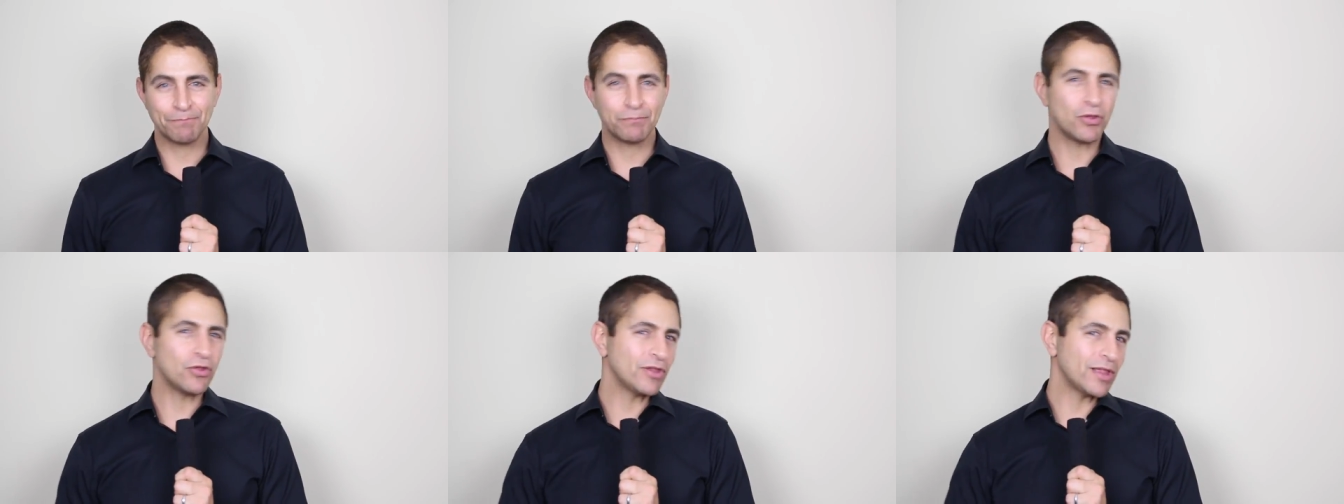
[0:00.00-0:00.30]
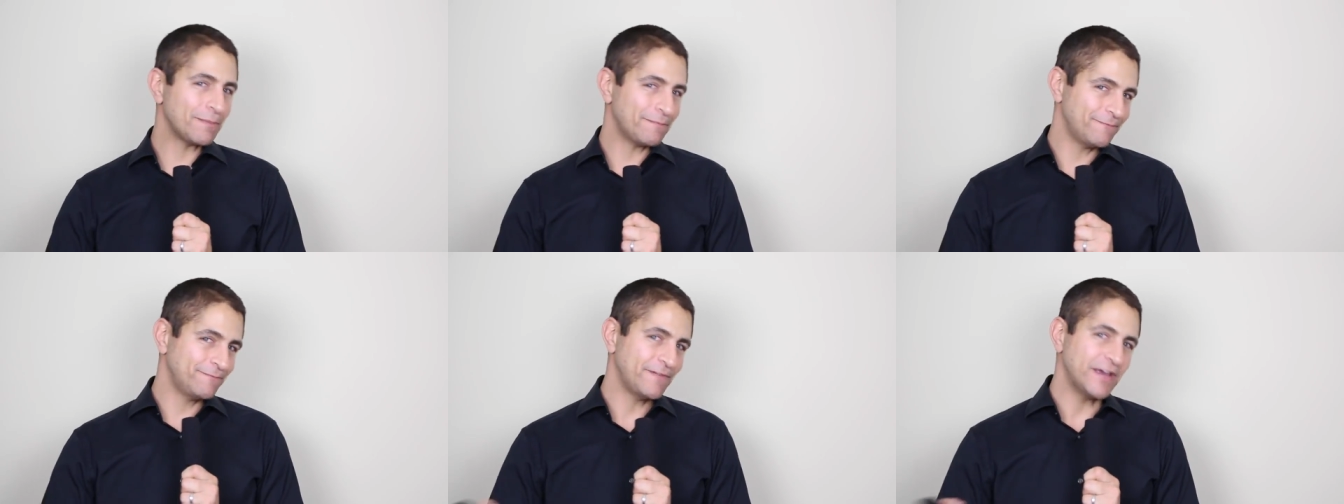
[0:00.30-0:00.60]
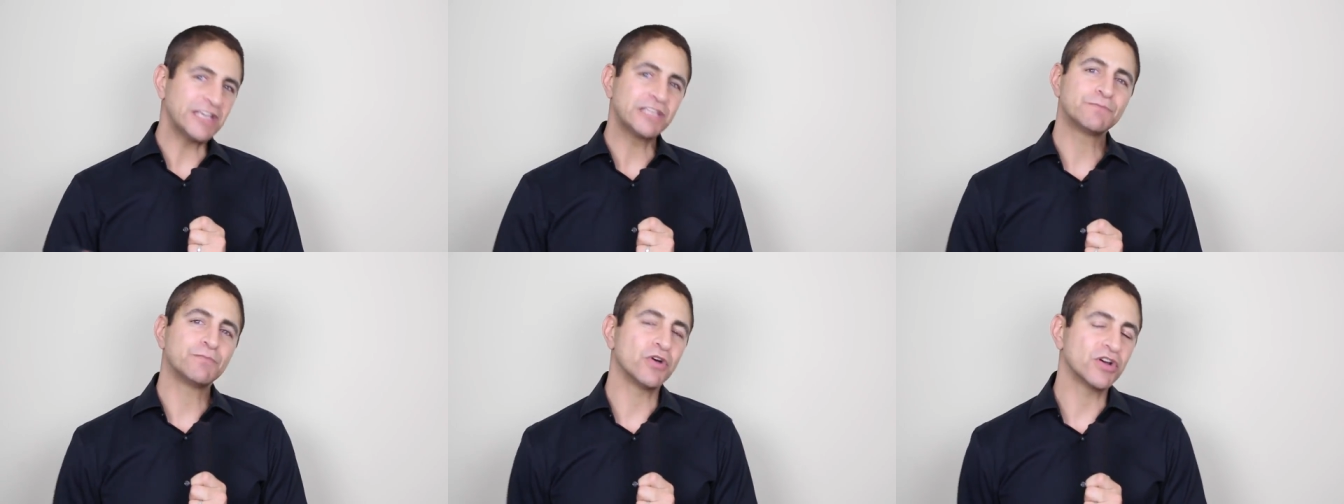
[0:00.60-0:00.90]
Pull up
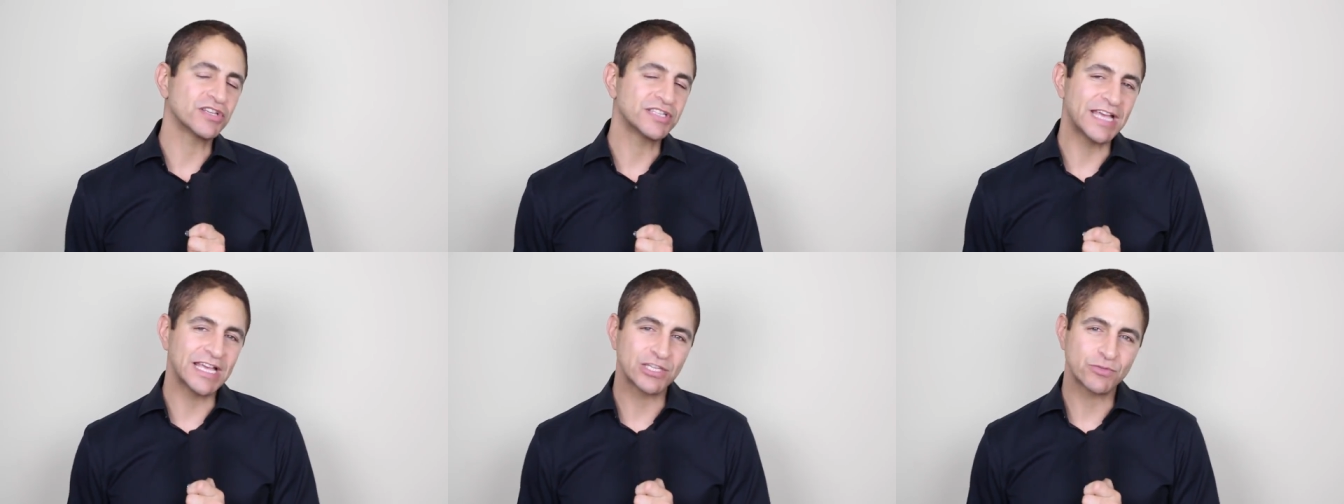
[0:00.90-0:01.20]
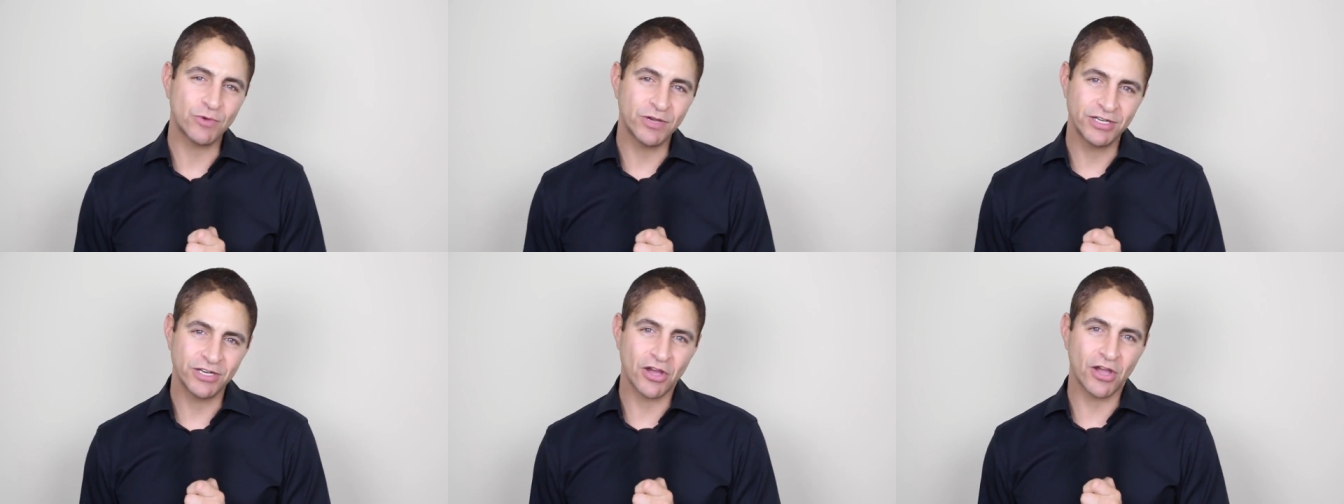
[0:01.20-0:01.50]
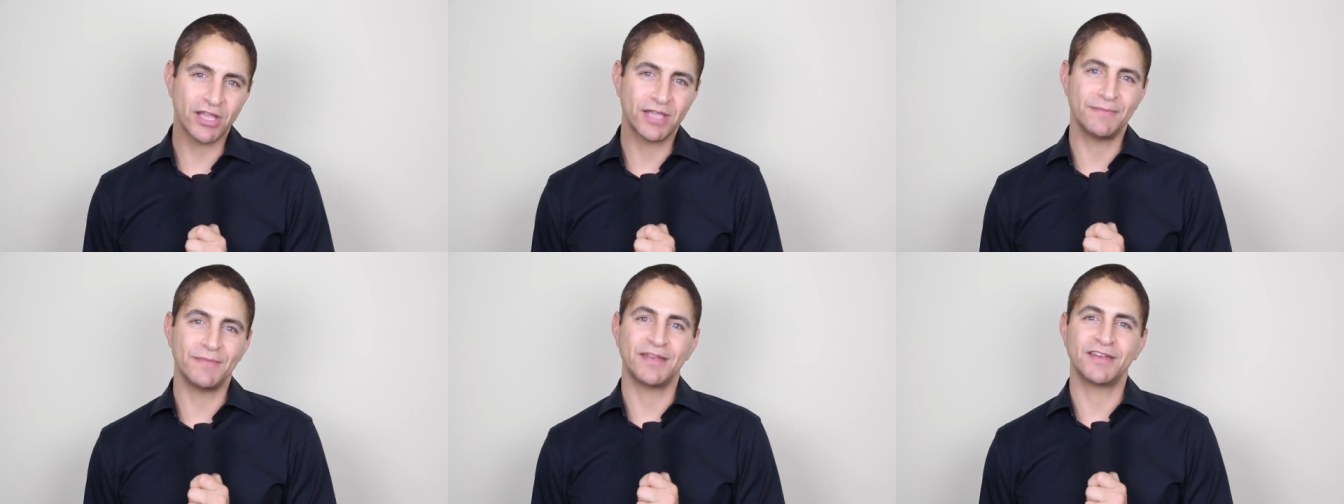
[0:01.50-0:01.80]
Facebook's S1
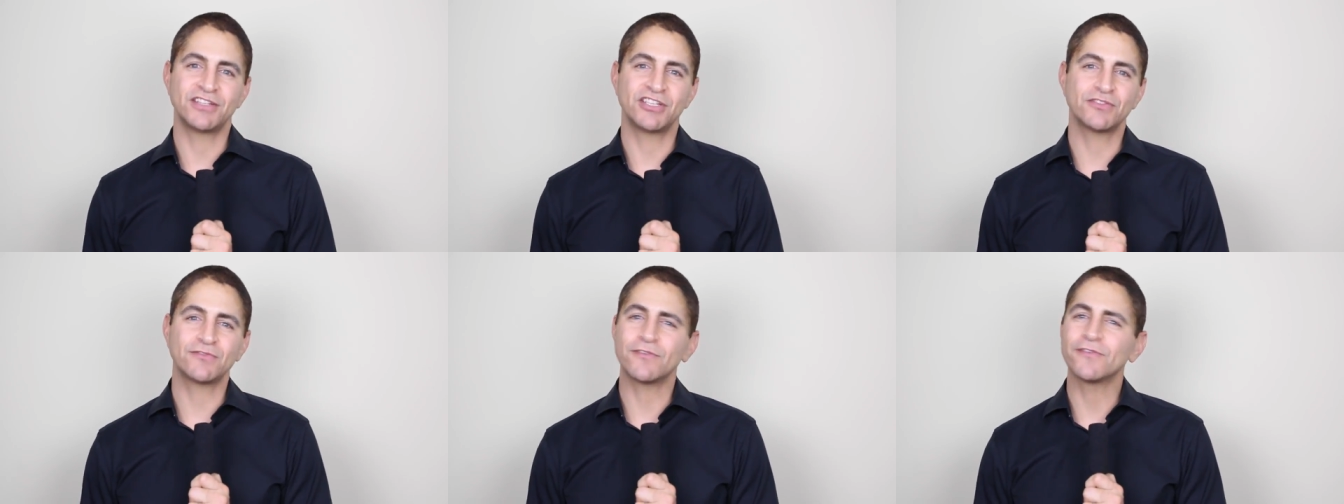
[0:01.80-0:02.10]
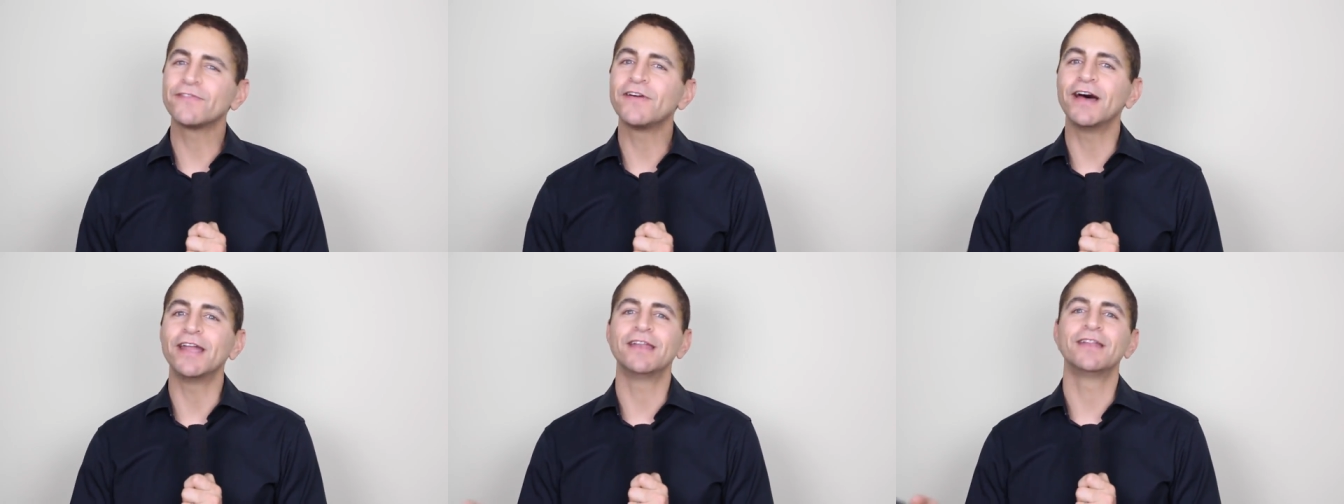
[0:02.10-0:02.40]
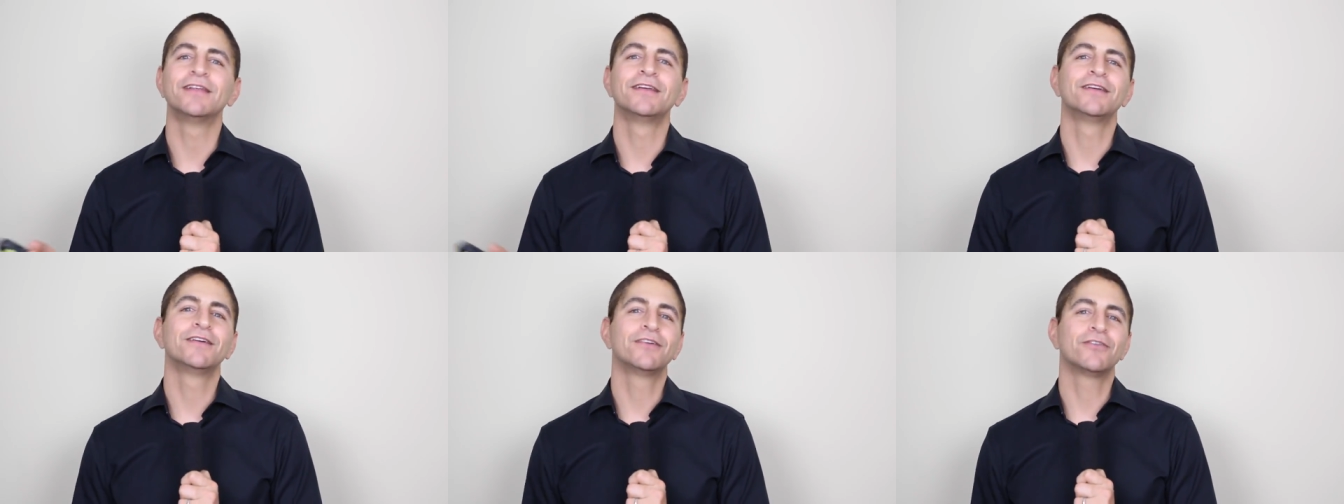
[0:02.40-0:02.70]
document just for fun,
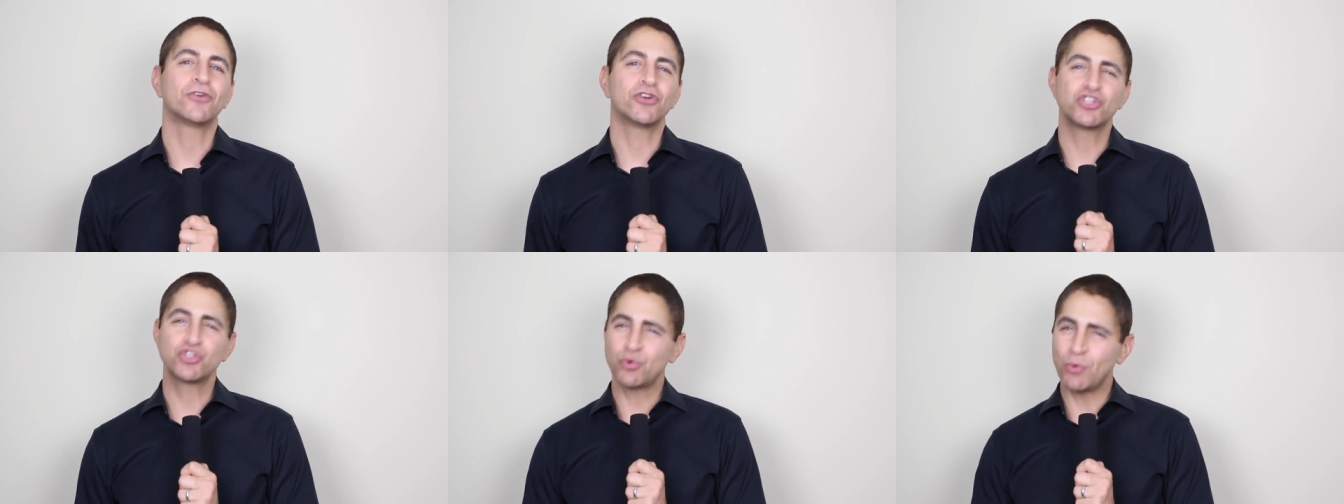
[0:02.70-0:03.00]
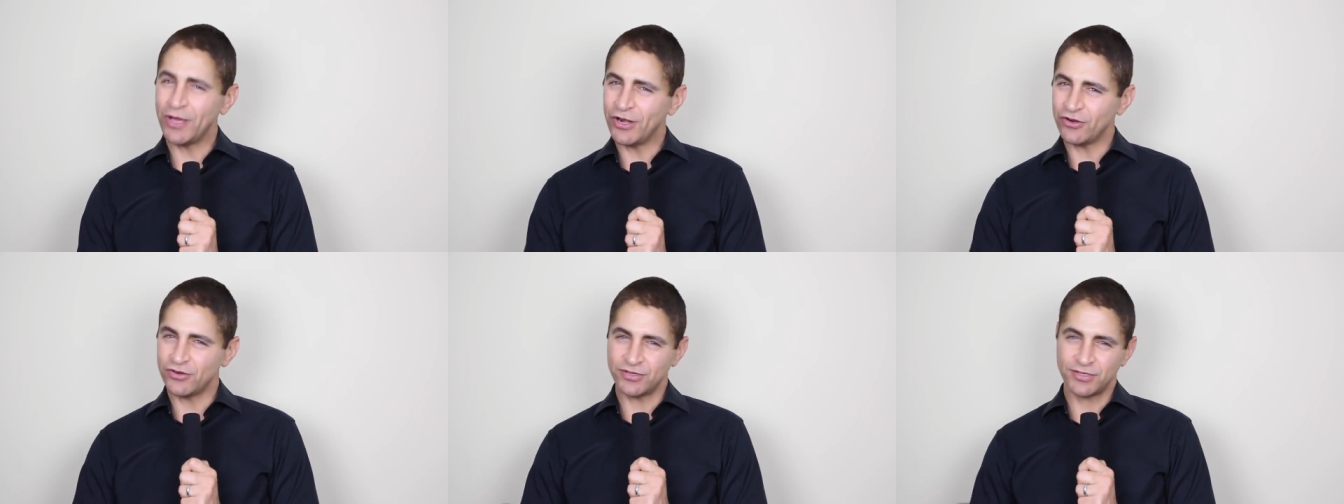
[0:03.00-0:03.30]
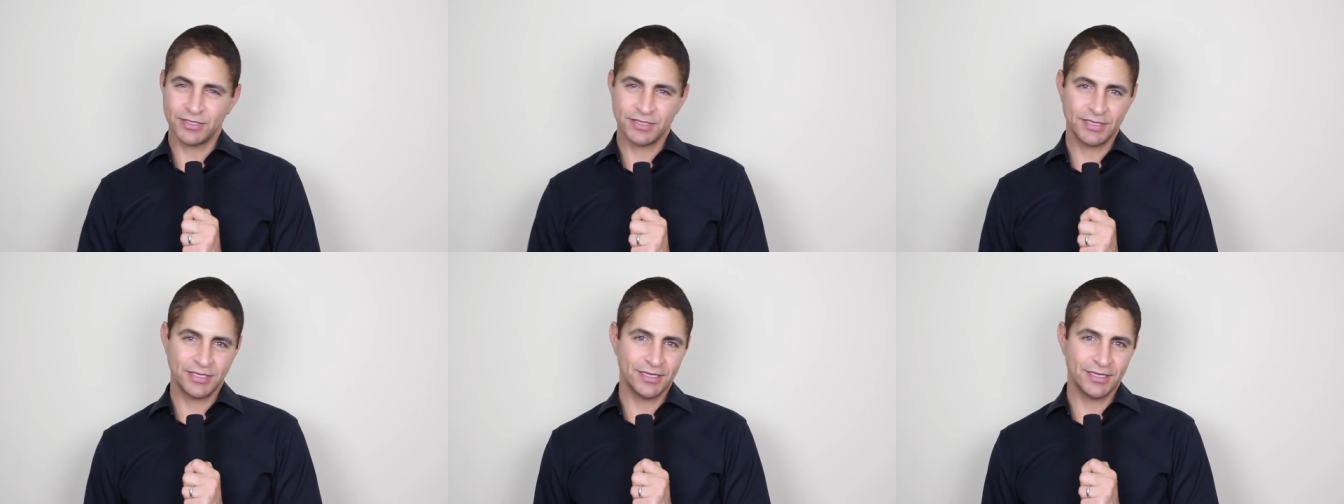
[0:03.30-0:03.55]
or Twitter's.